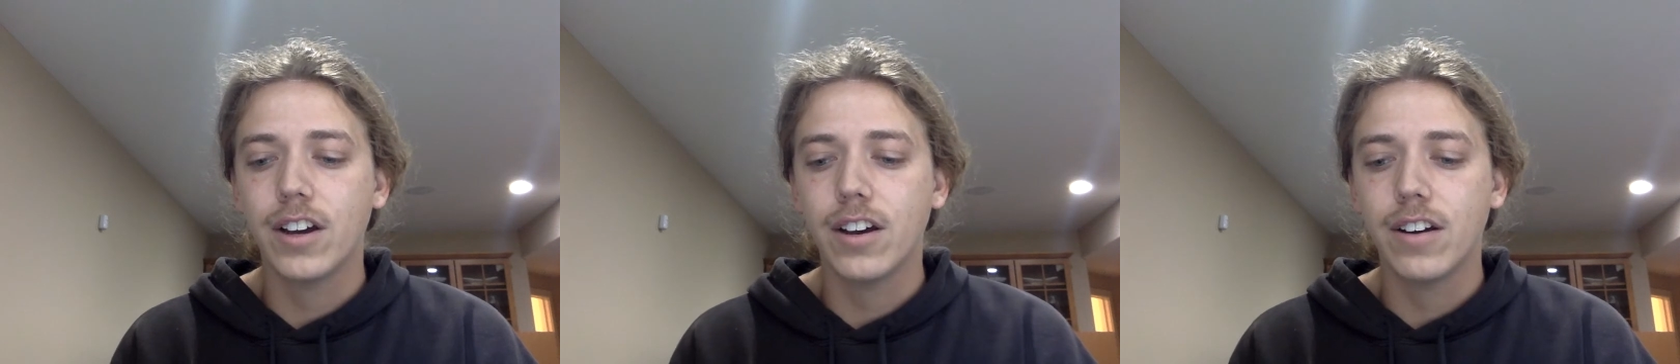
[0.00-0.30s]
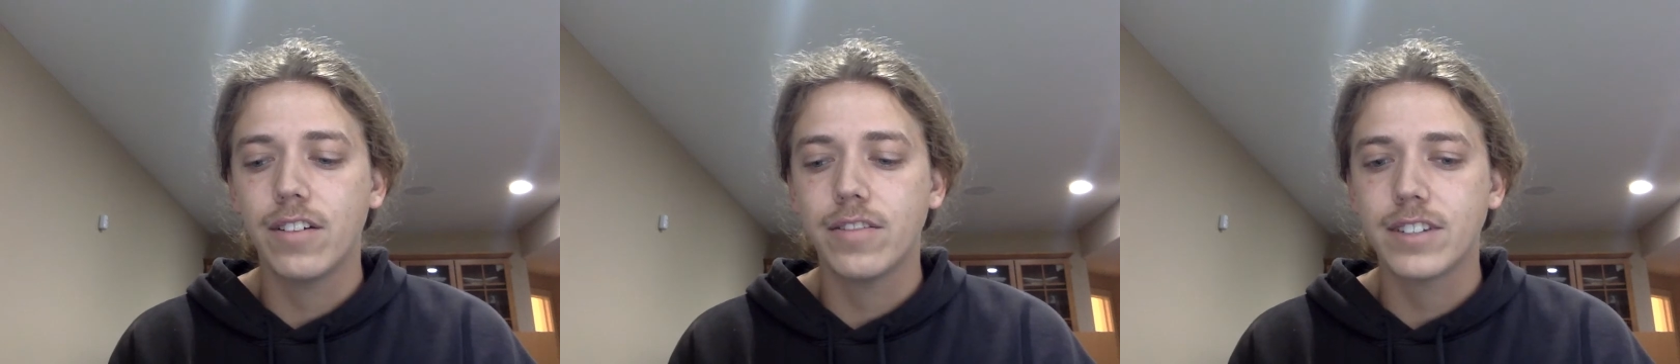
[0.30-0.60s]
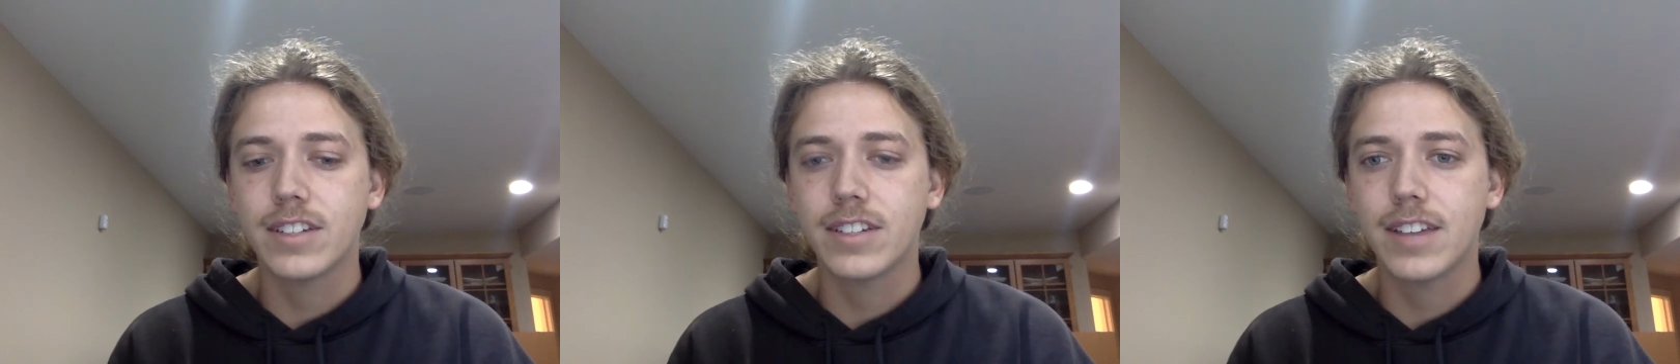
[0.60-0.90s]
of the
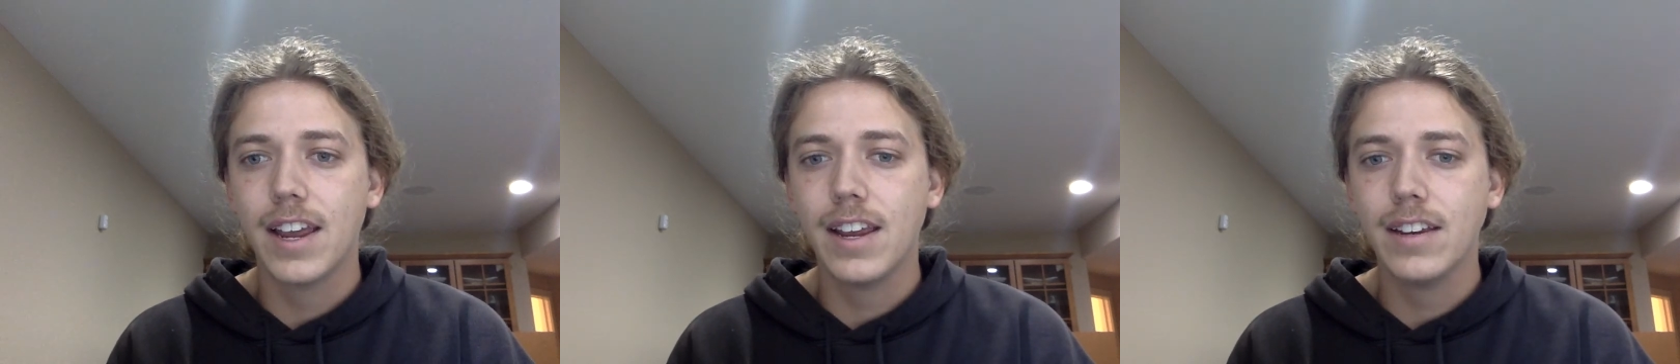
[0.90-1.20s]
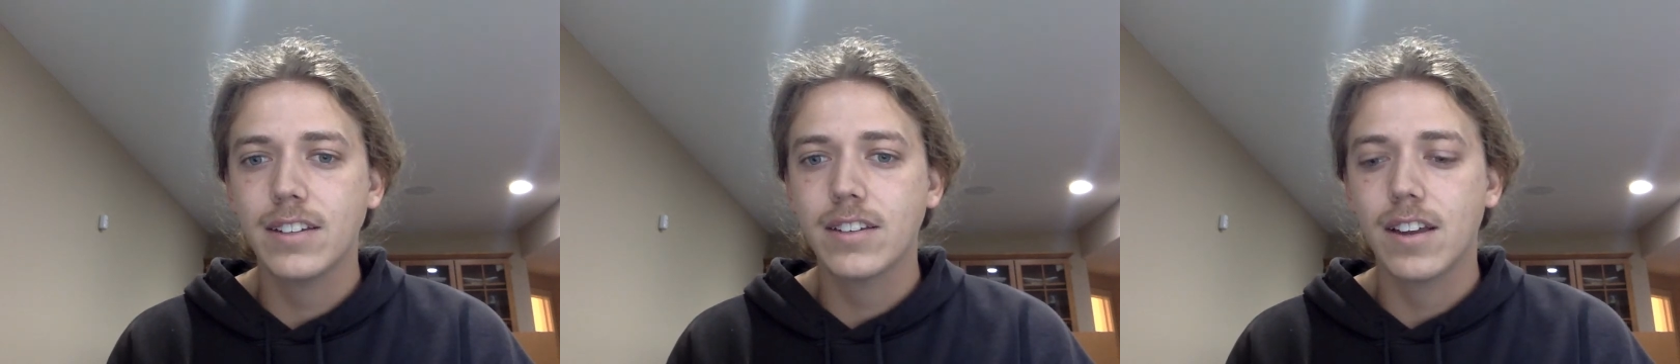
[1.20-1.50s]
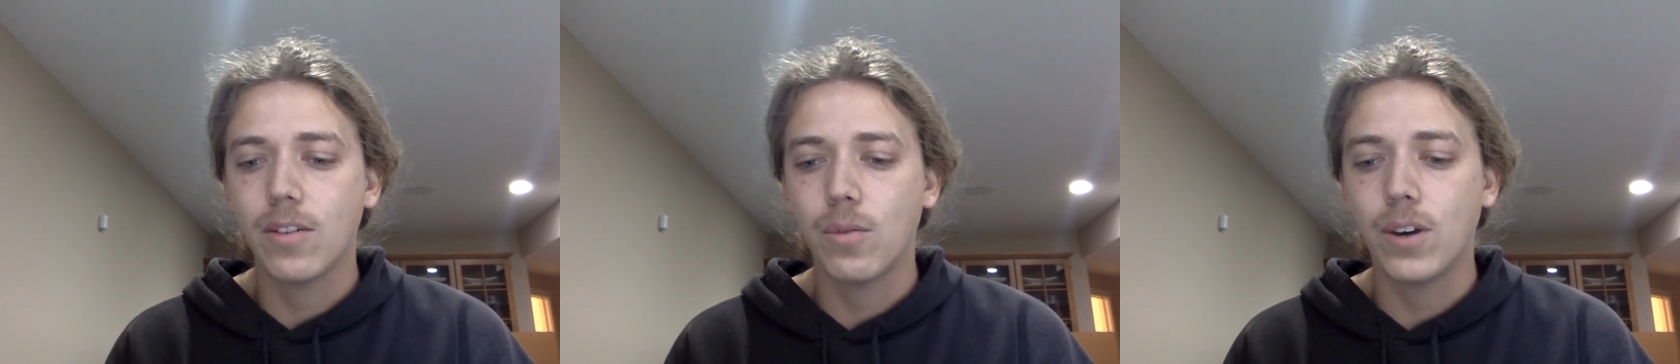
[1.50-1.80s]
state
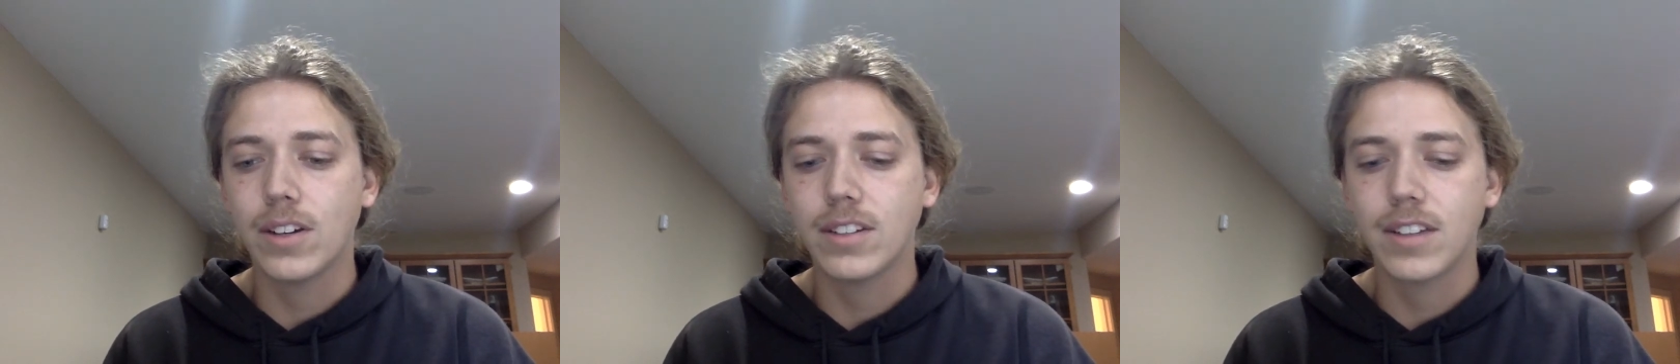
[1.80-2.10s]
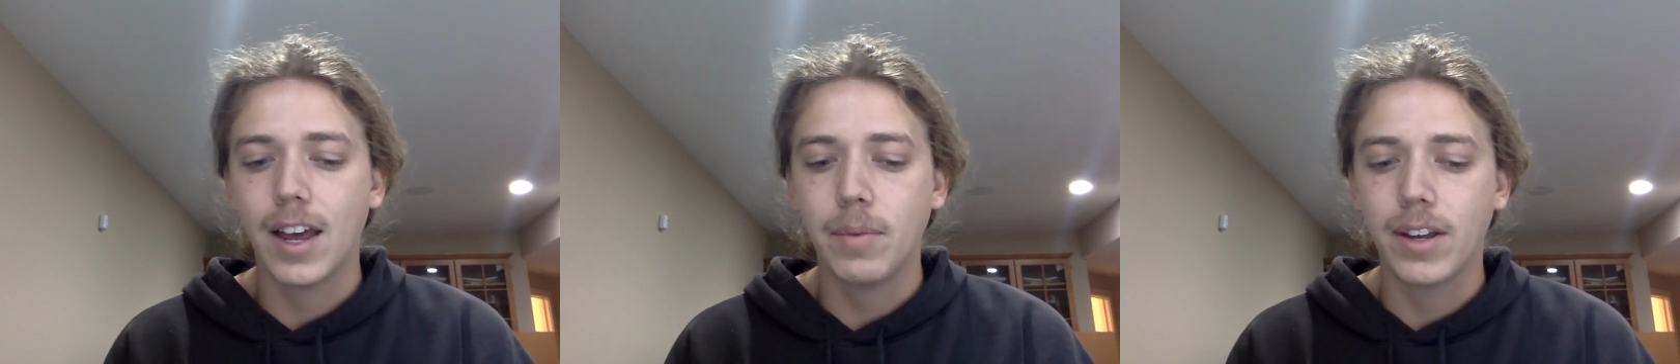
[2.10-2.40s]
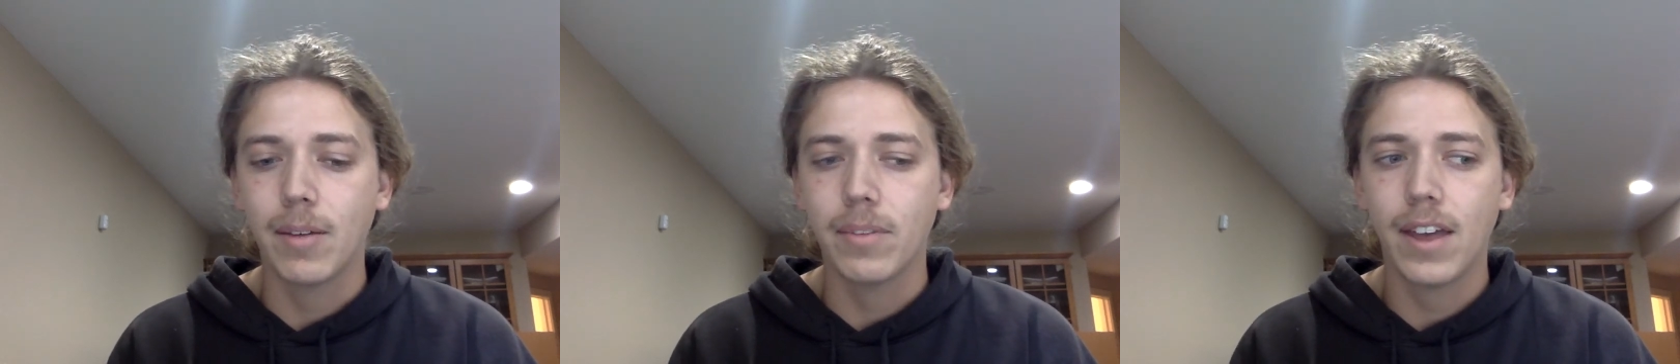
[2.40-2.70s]
once I
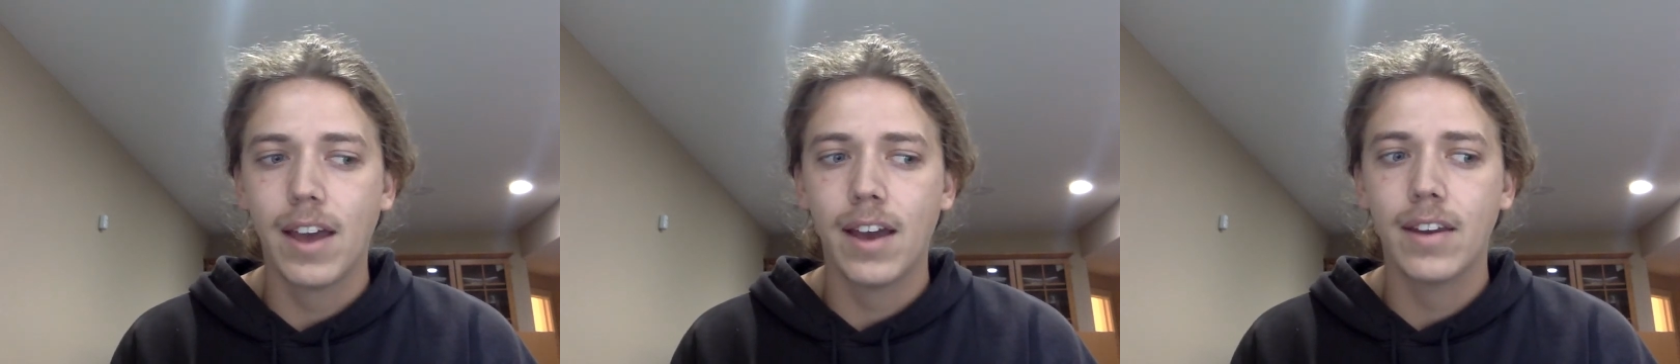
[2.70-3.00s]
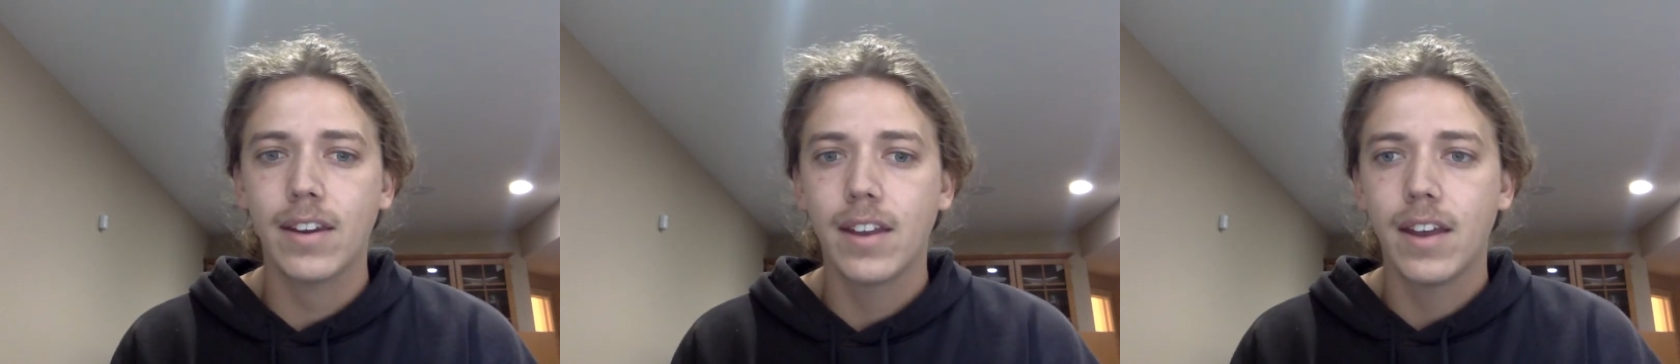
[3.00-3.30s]
become that.